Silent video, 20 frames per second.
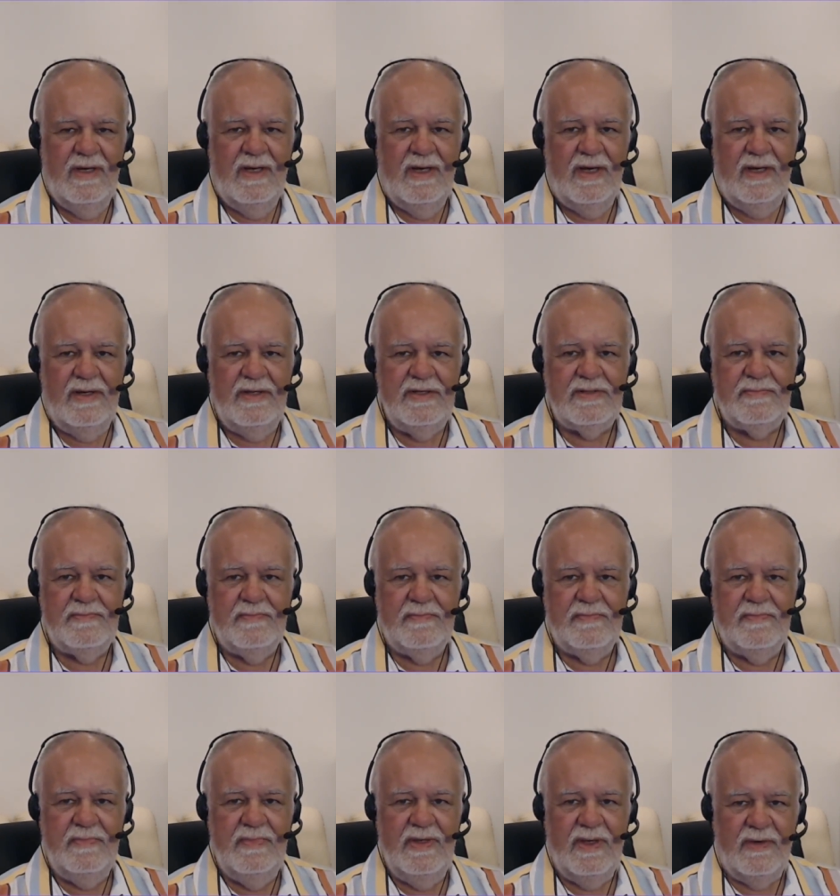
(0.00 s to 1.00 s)
And it's,
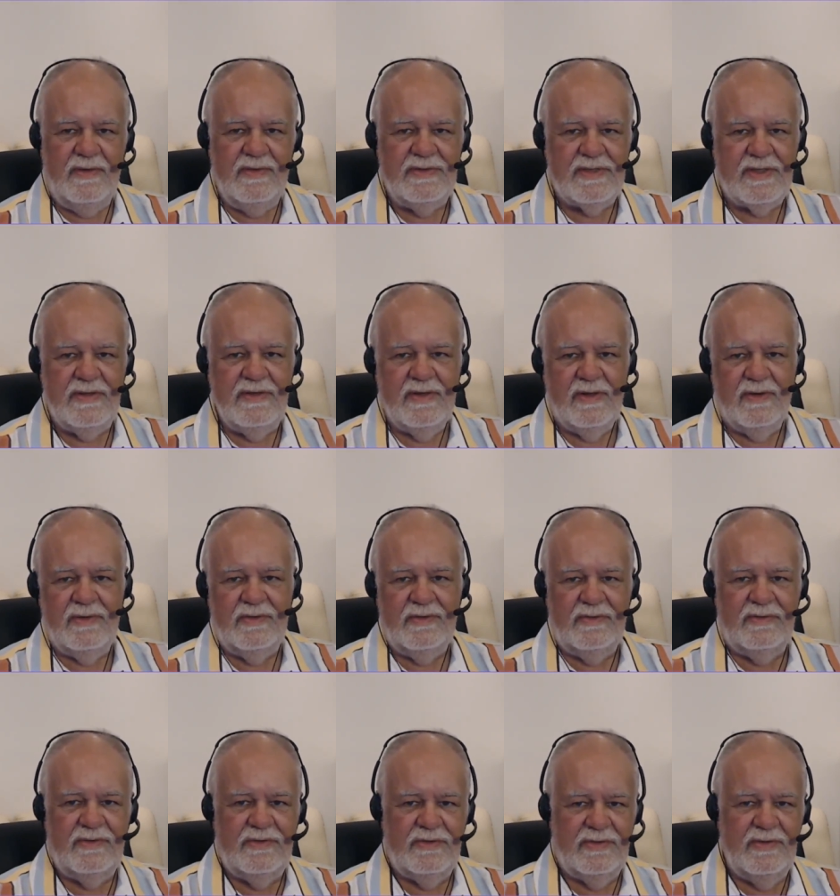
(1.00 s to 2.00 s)
so you got
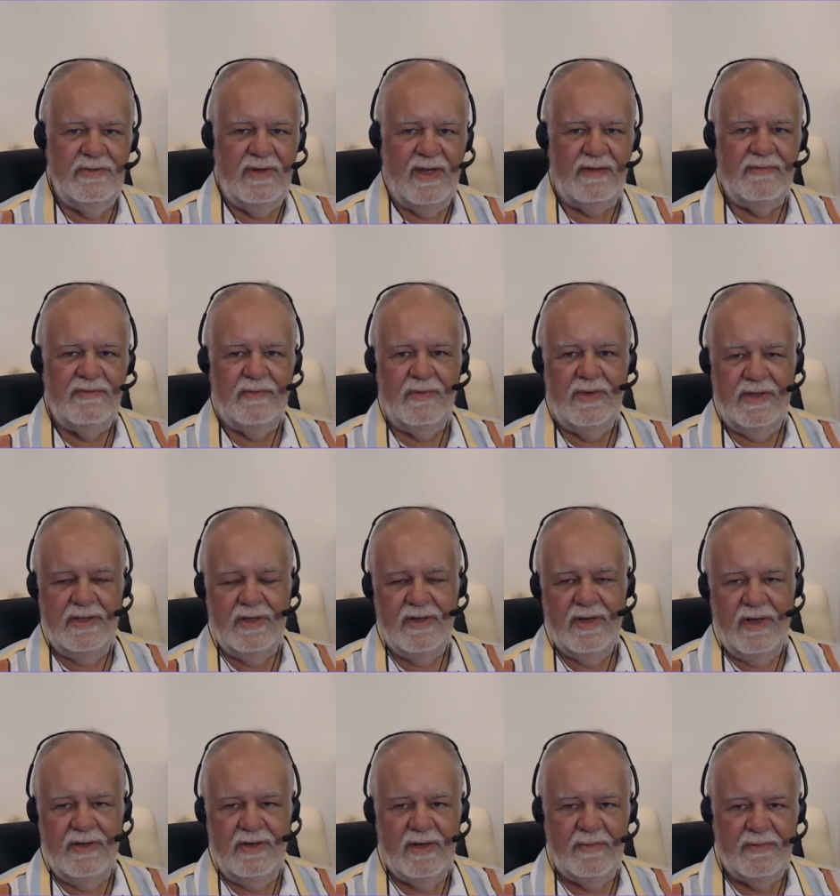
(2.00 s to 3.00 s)
two levels. Well, you
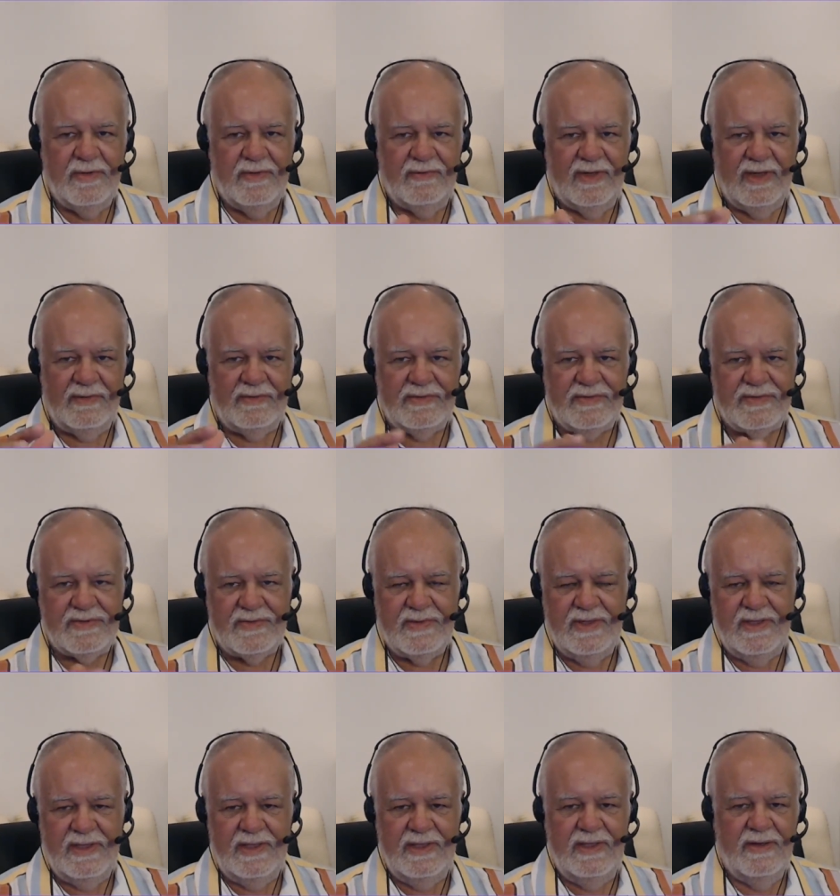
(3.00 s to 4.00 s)
got a number of levels
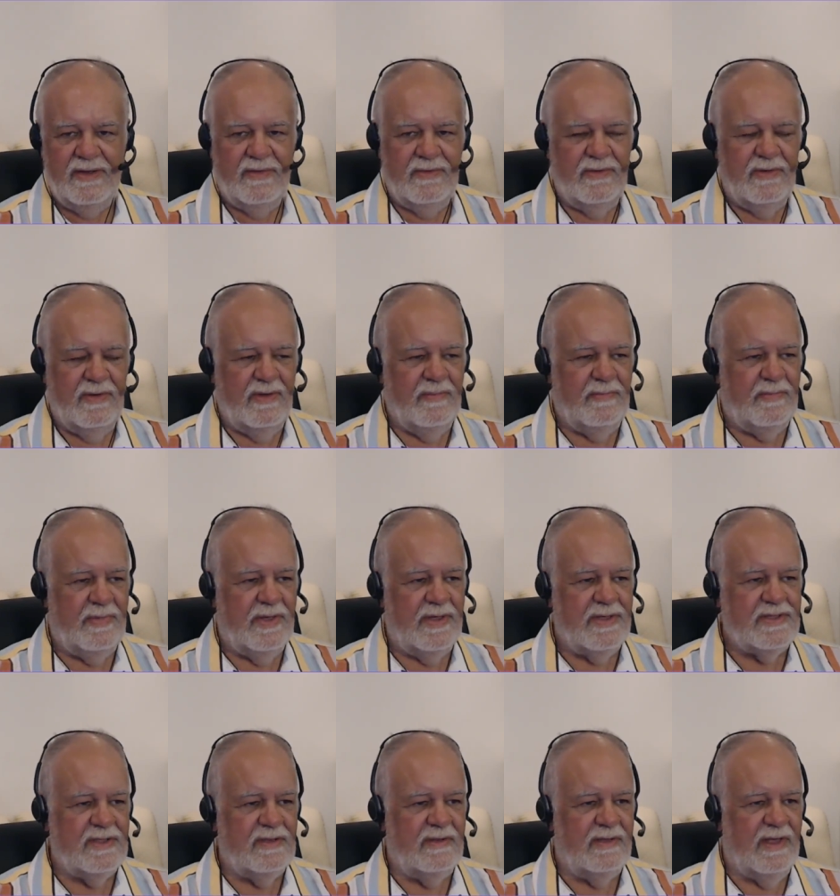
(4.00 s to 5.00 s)
really. On the
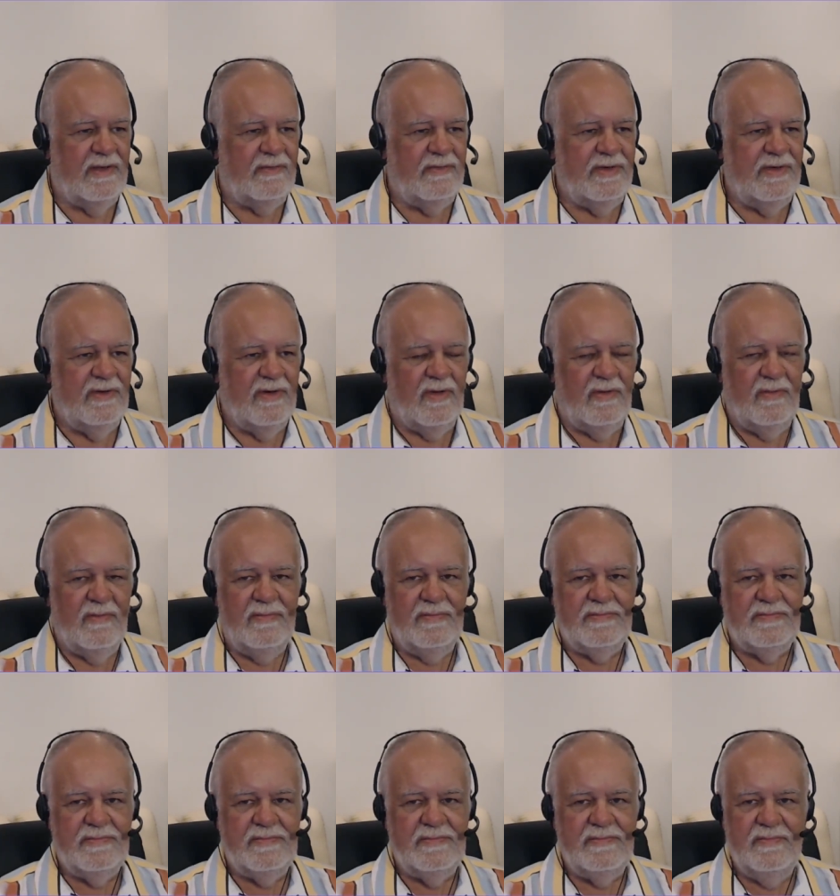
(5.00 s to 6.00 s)
personal level, you got
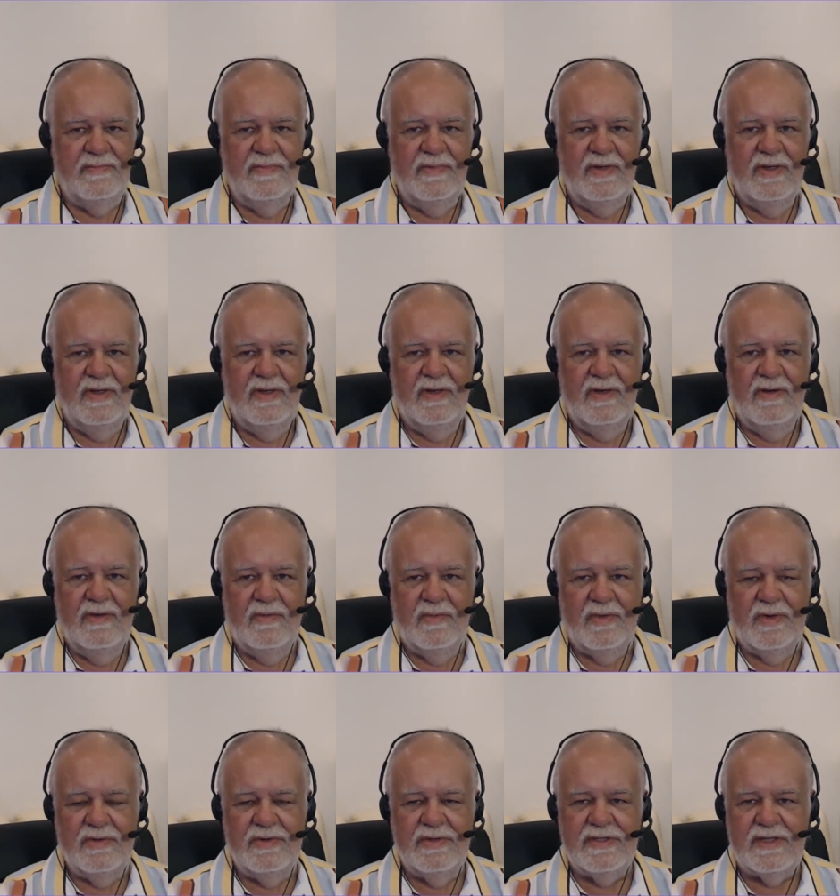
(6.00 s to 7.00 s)

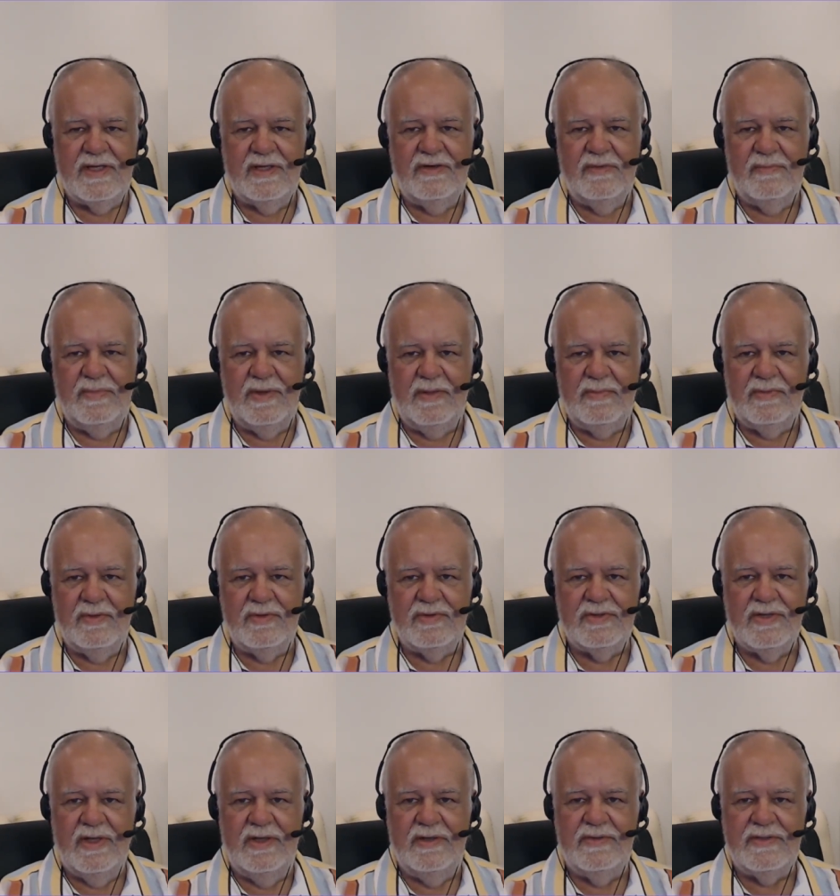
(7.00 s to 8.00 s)
one set of people
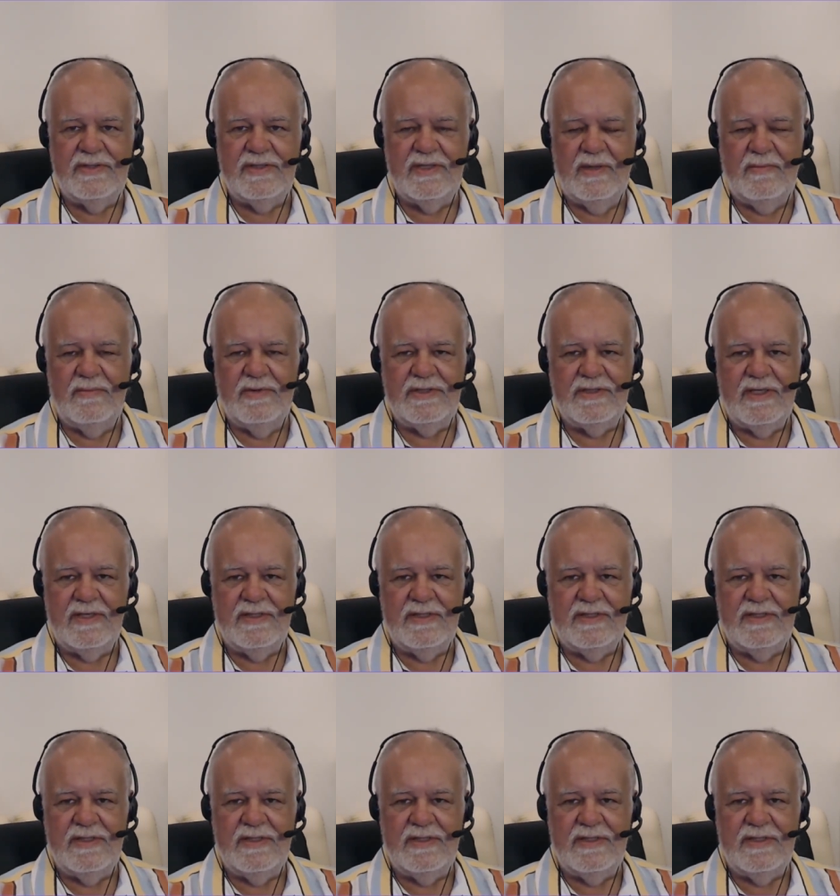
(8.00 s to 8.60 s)
trying to establish their